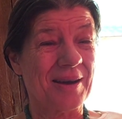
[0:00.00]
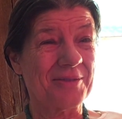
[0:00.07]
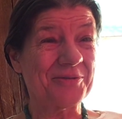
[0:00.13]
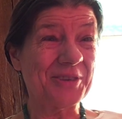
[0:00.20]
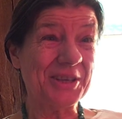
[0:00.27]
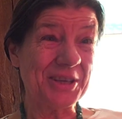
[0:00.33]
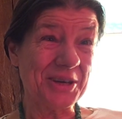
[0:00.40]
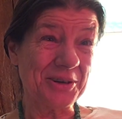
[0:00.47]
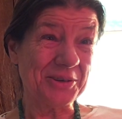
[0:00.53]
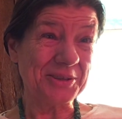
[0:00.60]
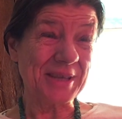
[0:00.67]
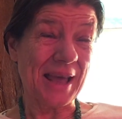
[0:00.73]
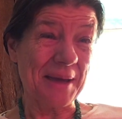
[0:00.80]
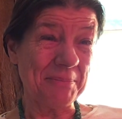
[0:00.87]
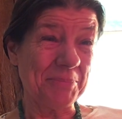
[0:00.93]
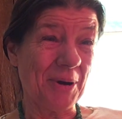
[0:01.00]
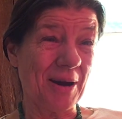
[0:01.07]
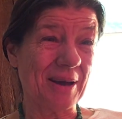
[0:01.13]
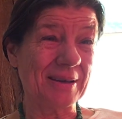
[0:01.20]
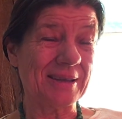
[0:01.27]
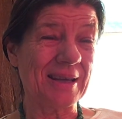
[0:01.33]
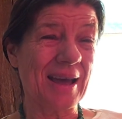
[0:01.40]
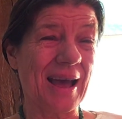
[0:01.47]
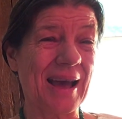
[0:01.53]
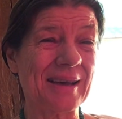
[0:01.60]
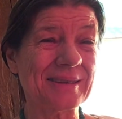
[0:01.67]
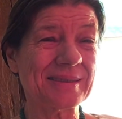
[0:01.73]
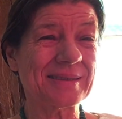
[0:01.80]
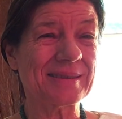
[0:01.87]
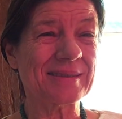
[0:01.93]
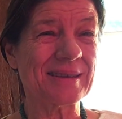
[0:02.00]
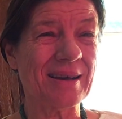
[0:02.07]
videos and podcasts.